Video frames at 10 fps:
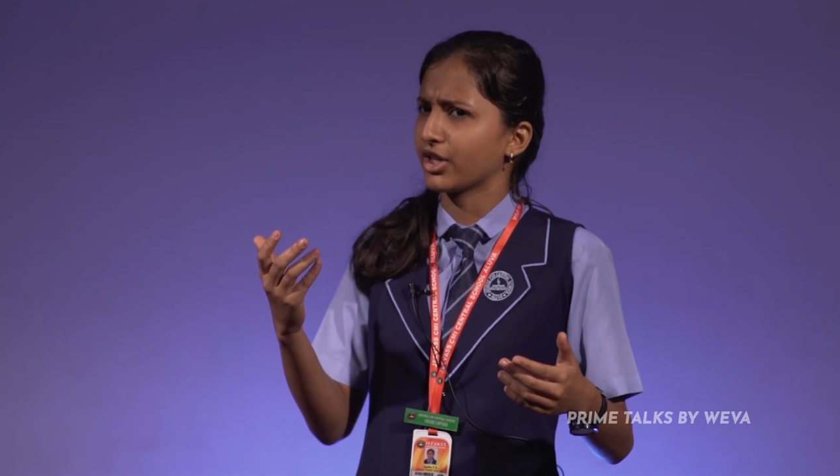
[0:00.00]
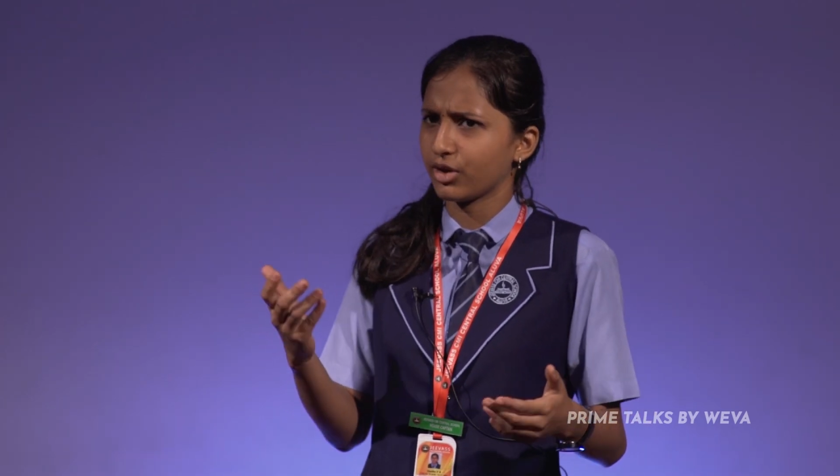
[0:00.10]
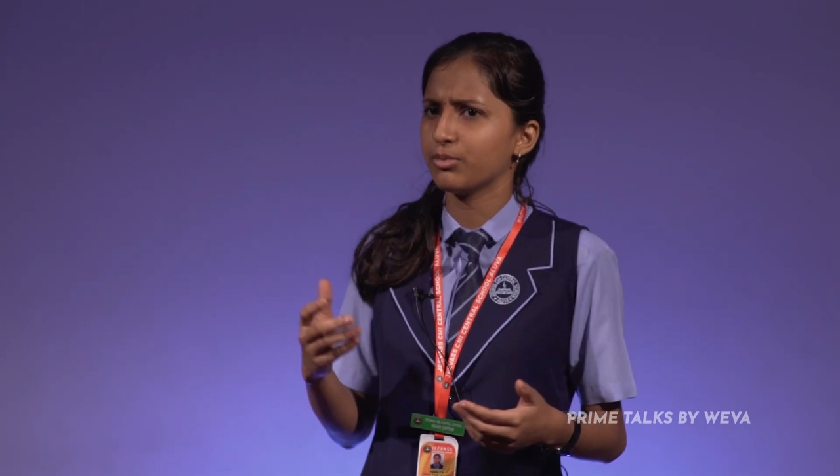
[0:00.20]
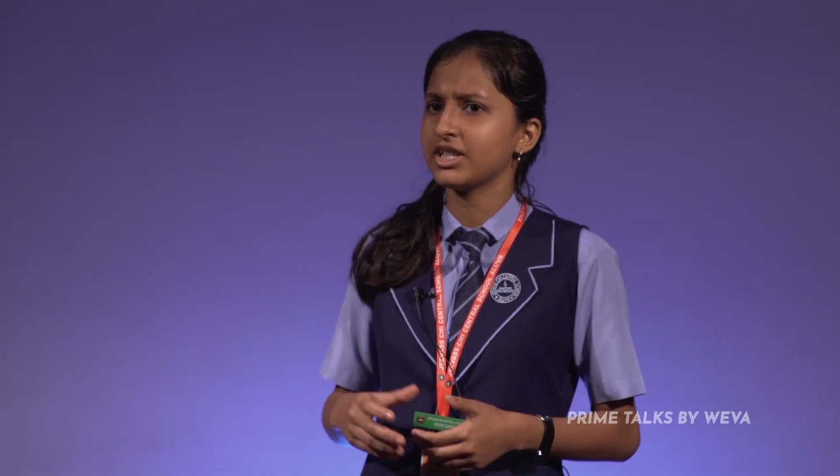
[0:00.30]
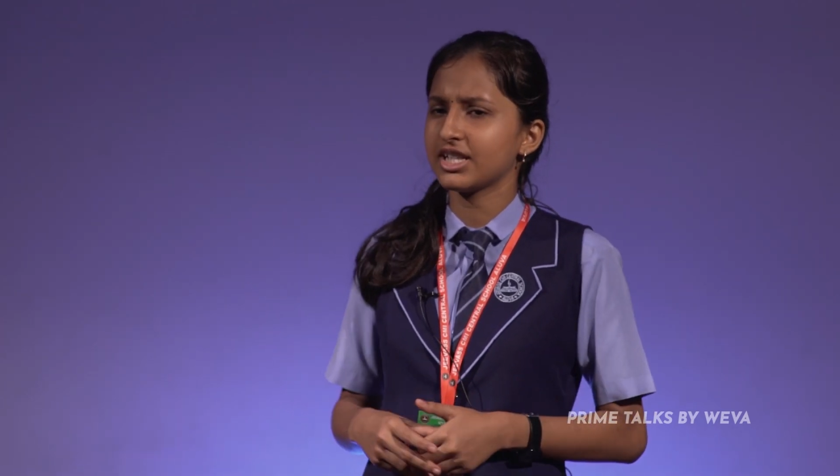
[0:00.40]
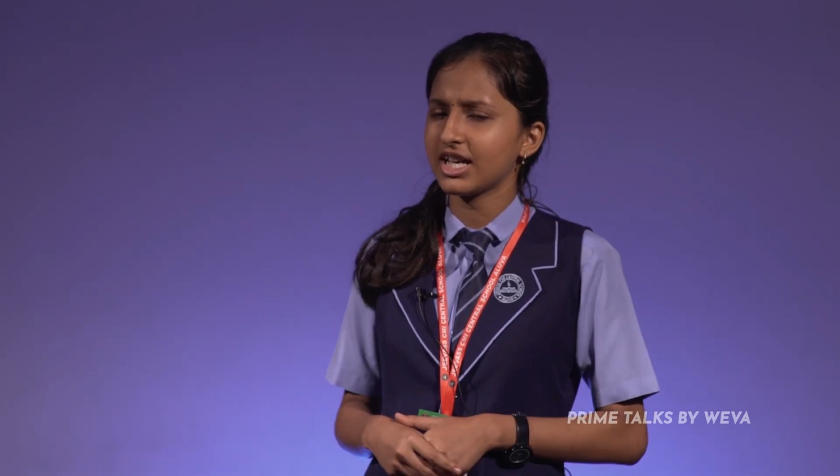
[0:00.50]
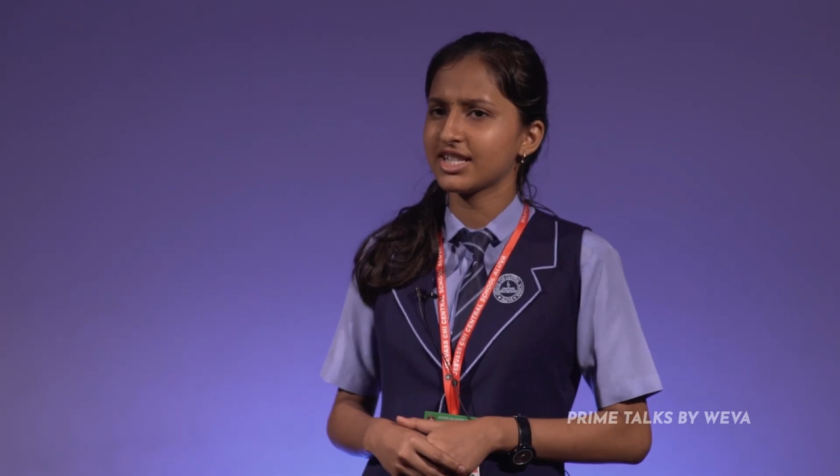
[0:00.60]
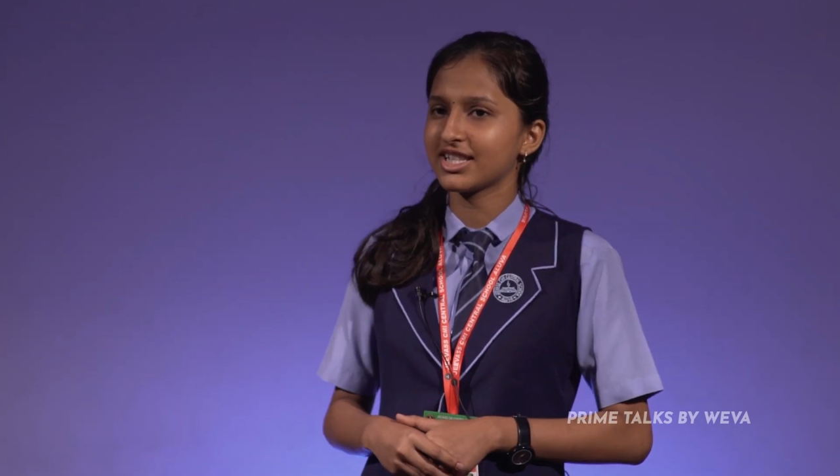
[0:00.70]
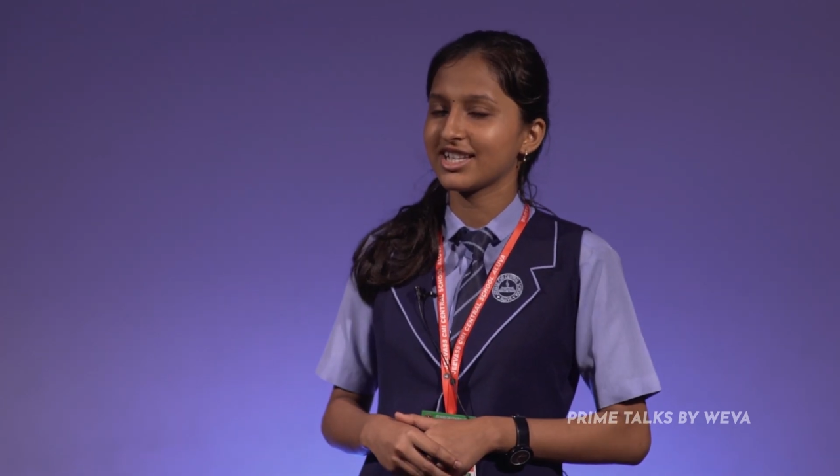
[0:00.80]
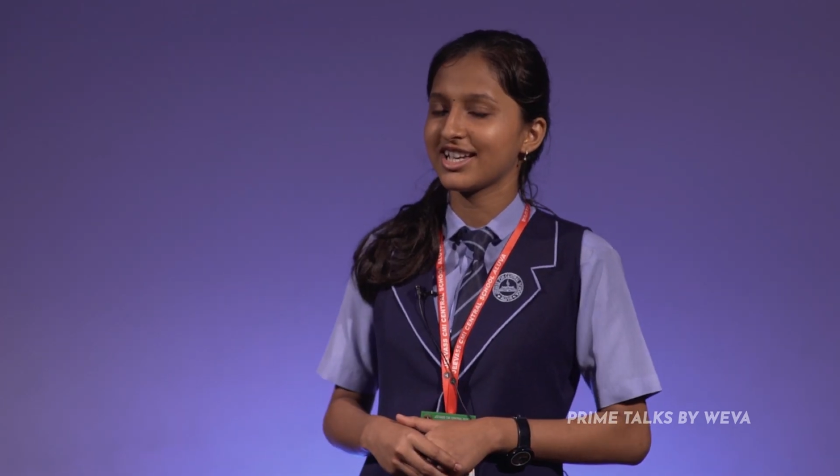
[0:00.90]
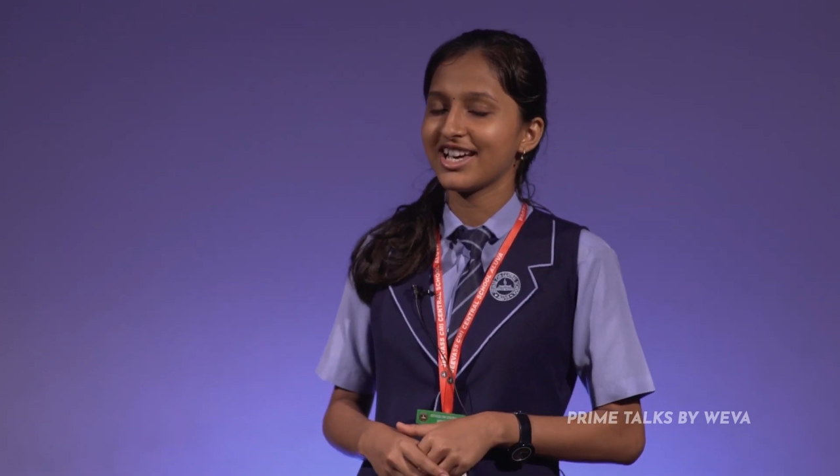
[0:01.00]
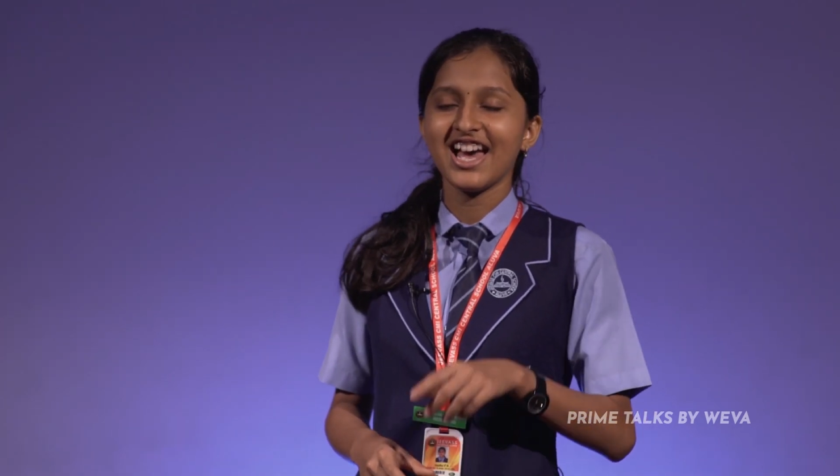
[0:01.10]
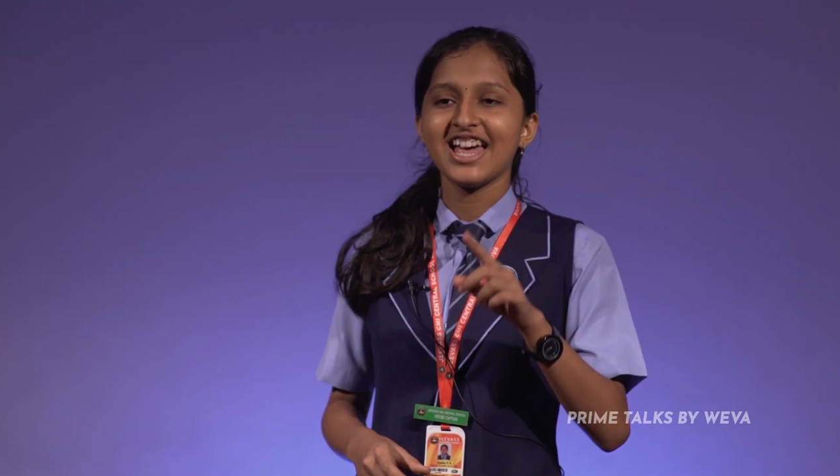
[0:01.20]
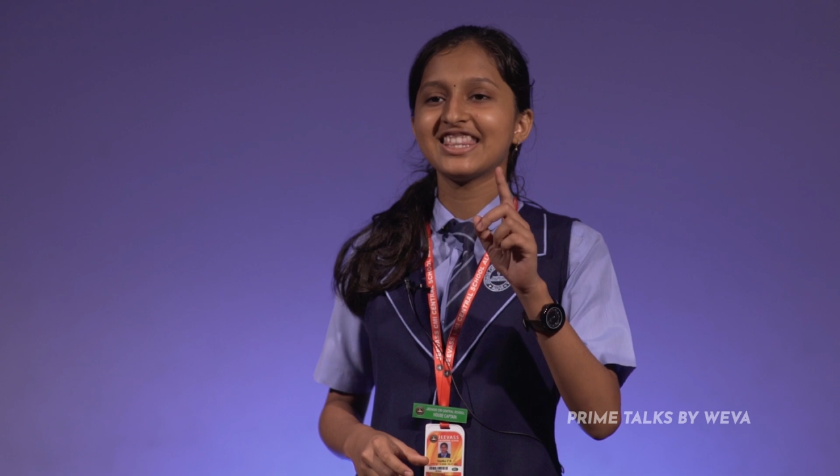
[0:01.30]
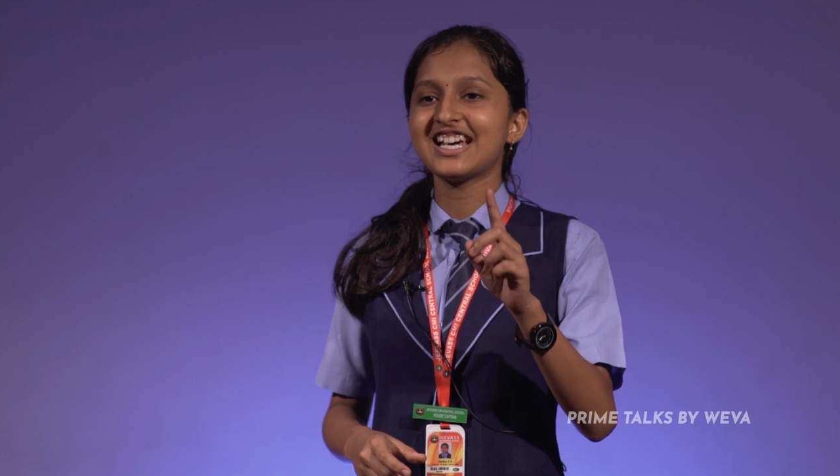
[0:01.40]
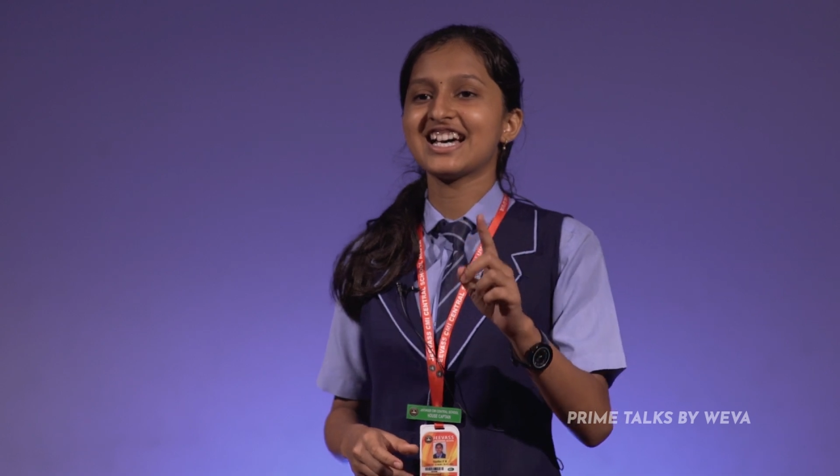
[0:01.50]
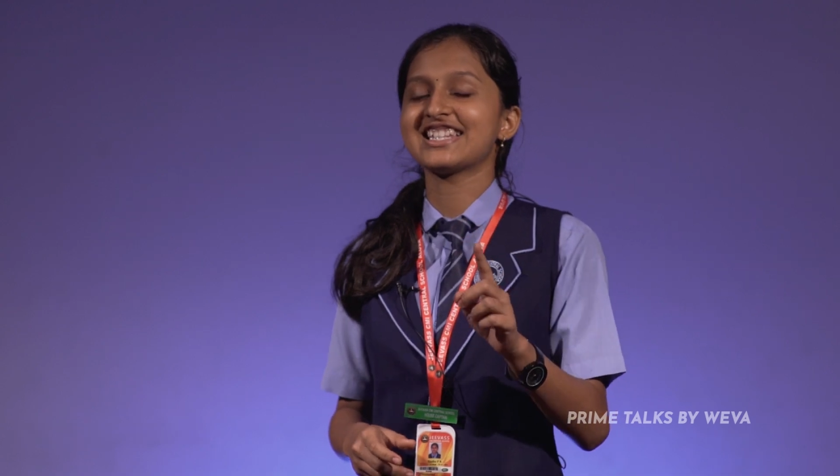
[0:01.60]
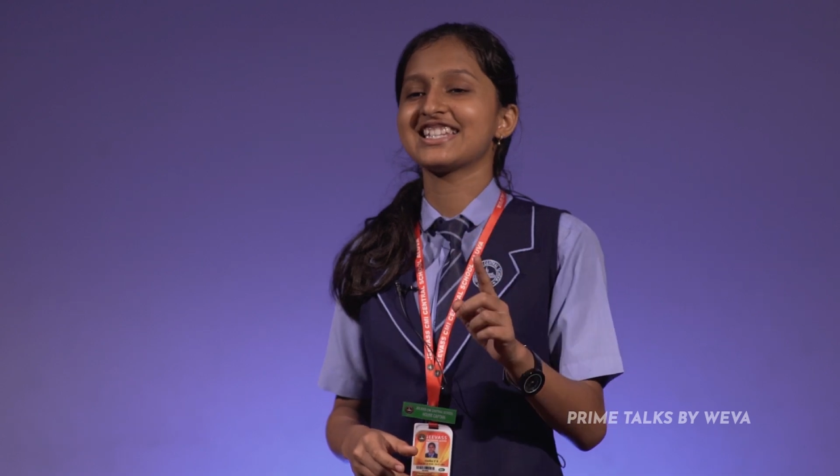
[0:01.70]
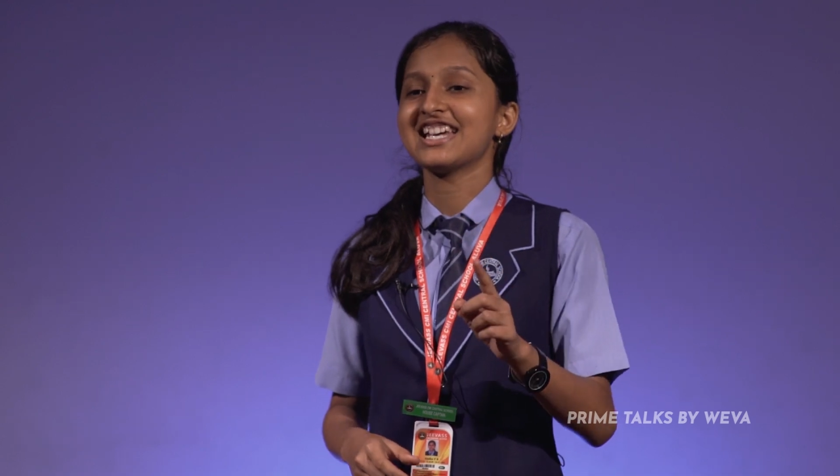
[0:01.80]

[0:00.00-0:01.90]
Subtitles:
human does? Thus,